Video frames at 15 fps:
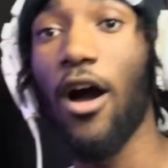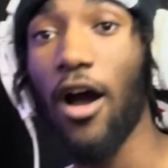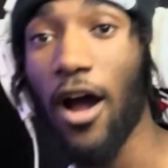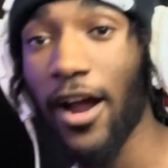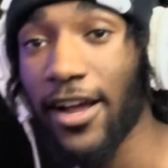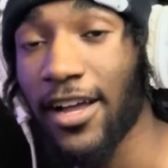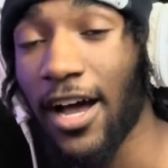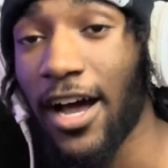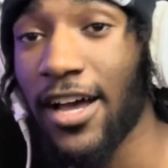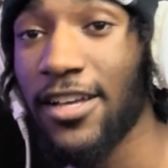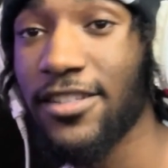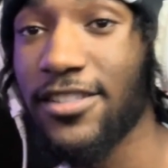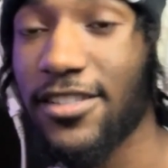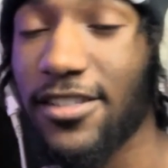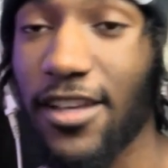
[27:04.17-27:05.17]
All right,
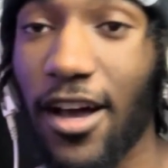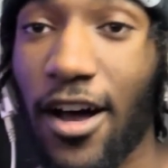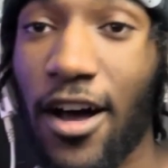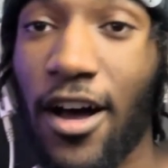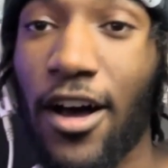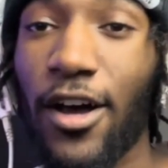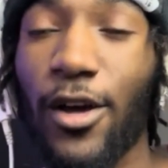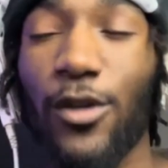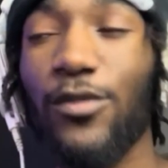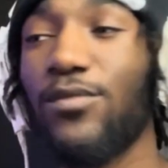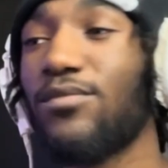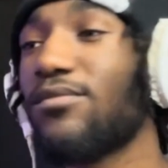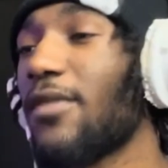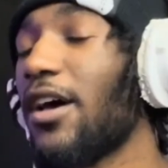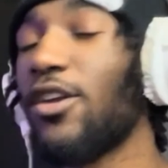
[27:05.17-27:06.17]
guys. Uh,
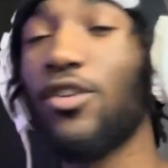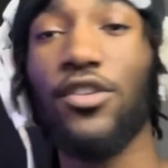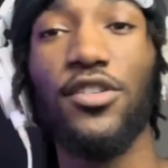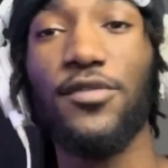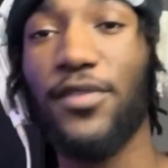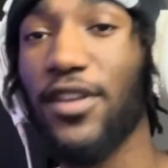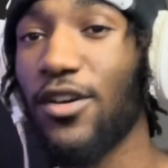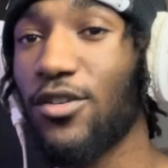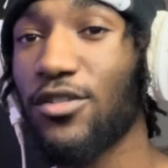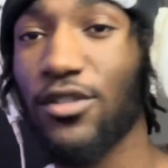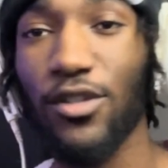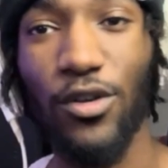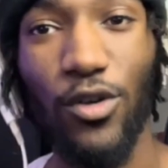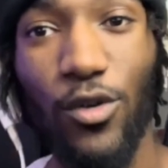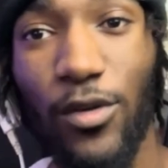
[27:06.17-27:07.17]
I know this video is a
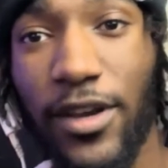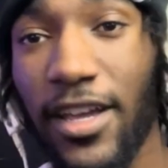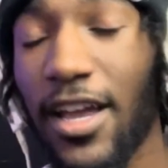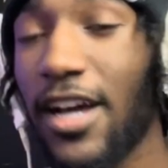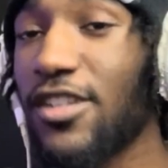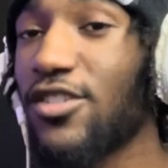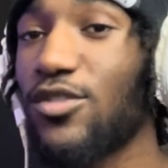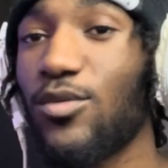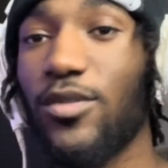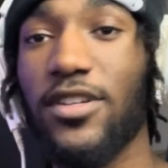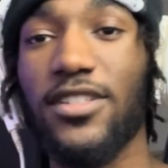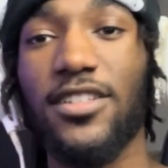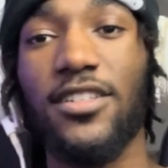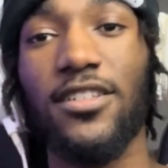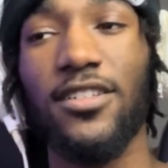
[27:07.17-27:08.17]
little quick. I just wanted
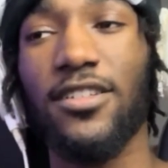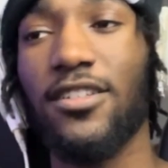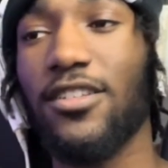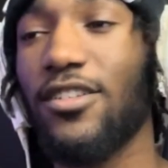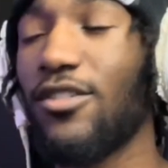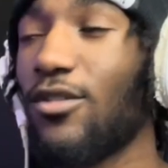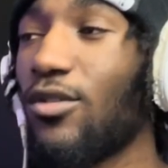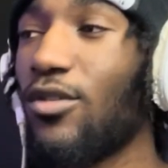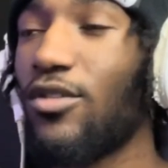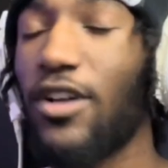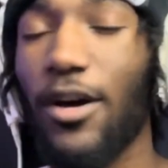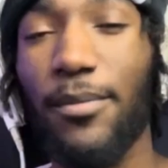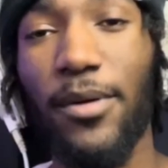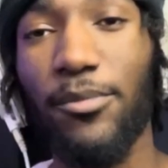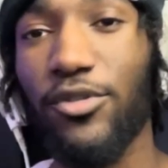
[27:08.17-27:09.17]
to, you know, go
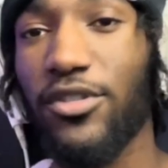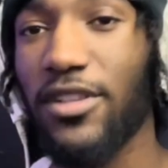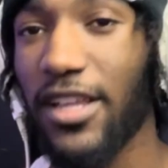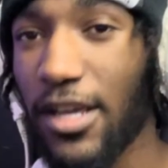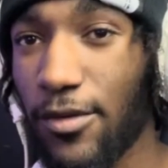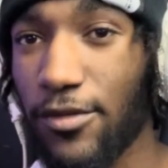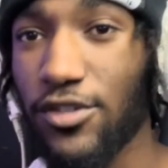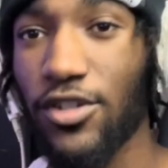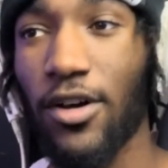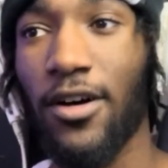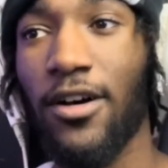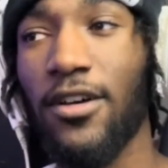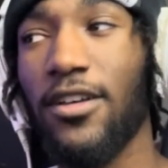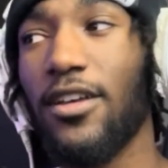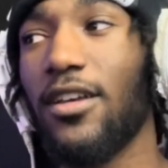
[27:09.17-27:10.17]
down memory lane with
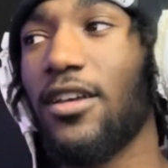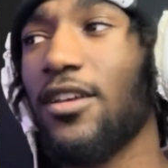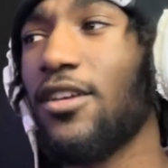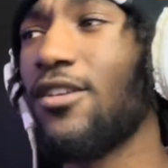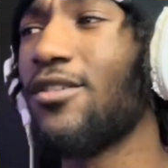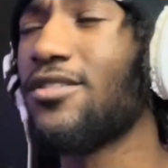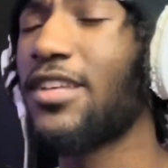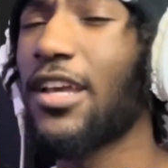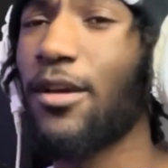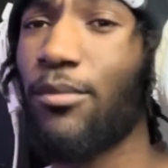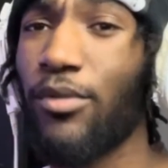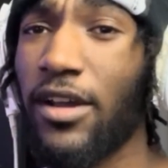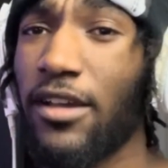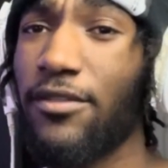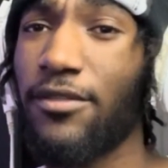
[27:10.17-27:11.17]
y'all. You know, take a
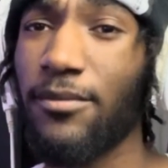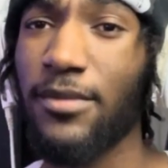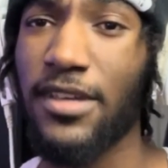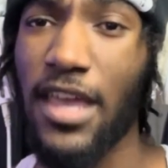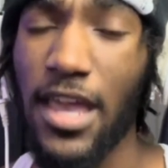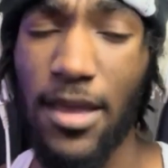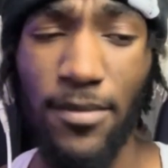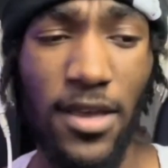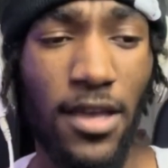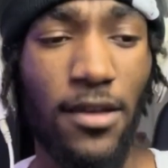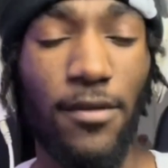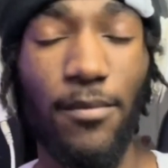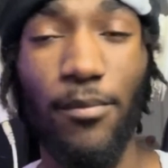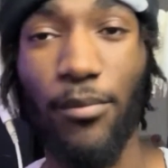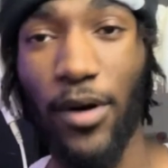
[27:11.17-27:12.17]
break from gaming.
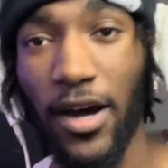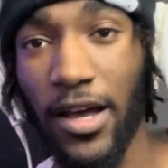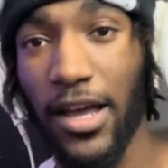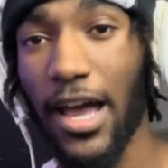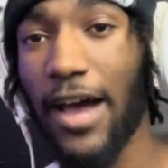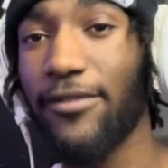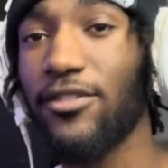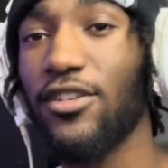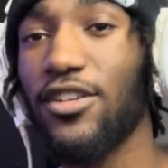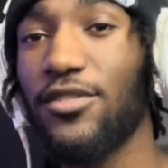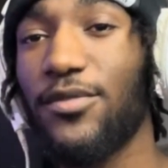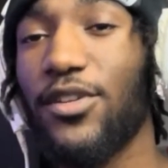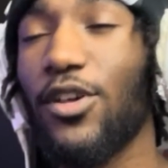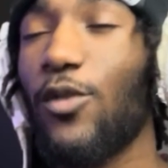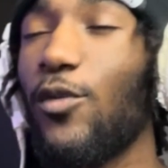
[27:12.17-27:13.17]
But after this
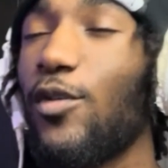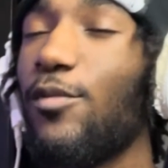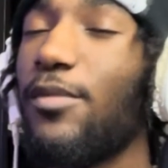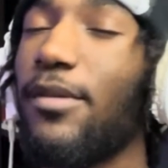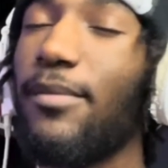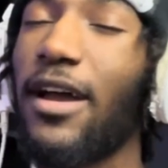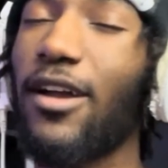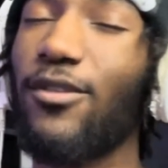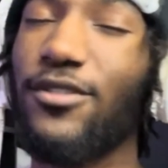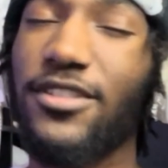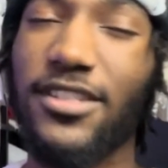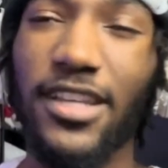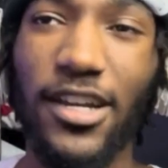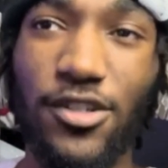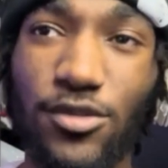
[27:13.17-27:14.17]
video, we will be back on
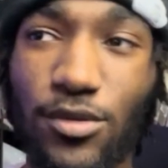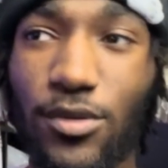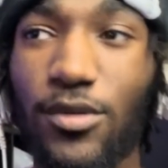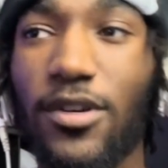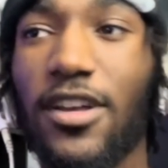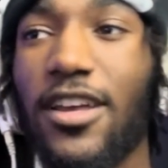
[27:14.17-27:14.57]
schedule.